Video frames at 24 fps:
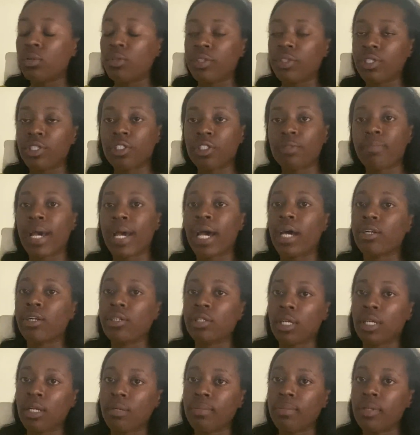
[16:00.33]
this pattern
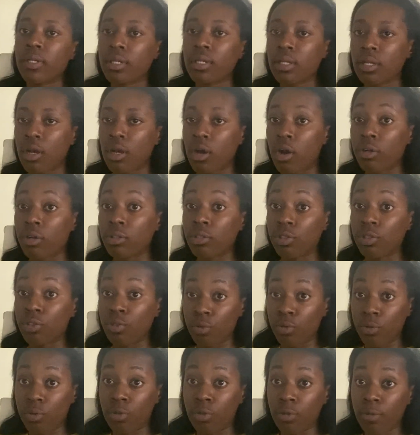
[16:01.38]
up on
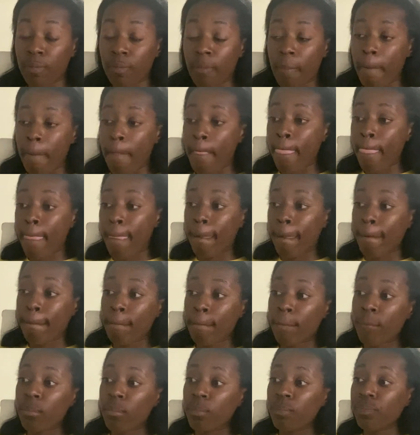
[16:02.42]
Google.
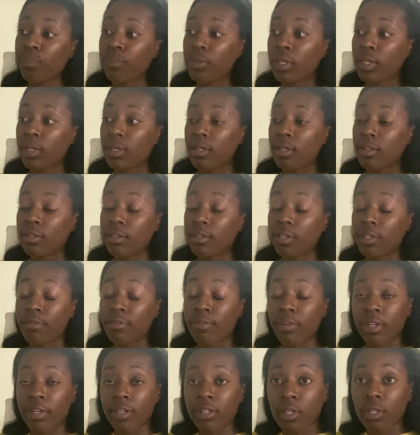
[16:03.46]
Look at it
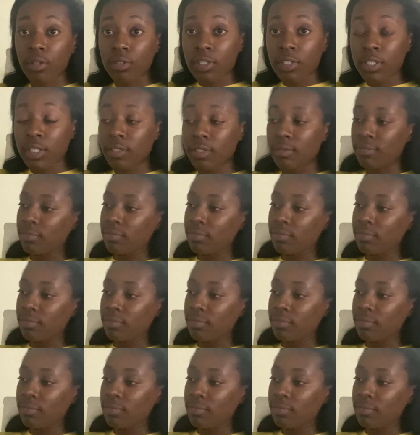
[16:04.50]
very closely.